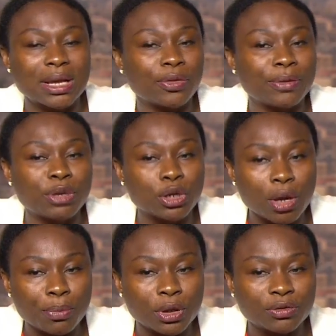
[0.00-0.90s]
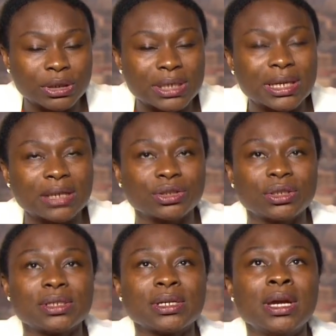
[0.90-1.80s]
There have been a couple of
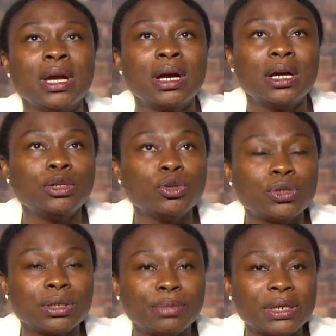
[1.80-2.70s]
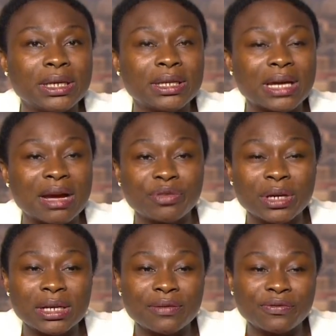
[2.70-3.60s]
transactions, notably the
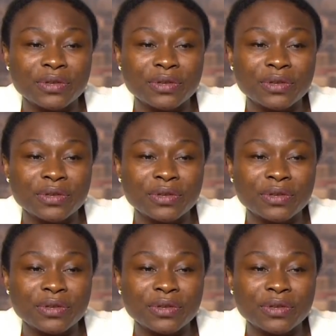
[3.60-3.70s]
African